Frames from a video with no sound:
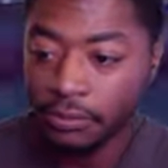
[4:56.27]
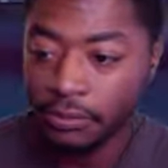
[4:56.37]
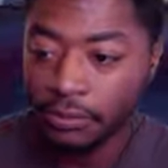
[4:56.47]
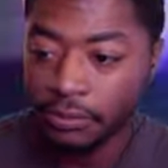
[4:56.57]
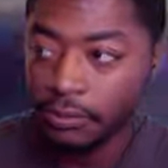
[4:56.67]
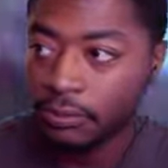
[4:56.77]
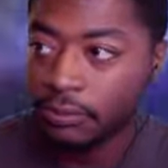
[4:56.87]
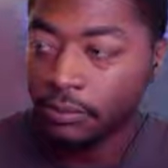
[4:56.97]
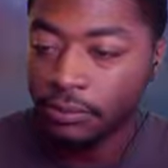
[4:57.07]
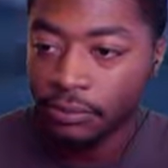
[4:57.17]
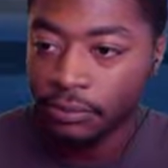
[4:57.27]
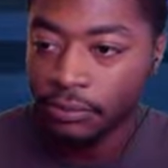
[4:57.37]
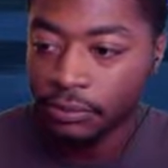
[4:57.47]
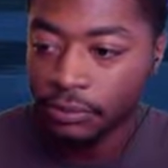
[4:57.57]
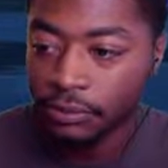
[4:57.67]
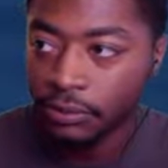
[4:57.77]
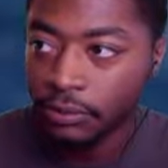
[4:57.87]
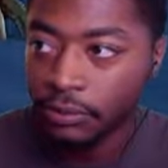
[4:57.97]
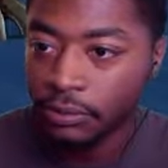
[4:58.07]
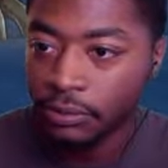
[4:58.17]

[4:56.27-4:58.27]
(no one is talking)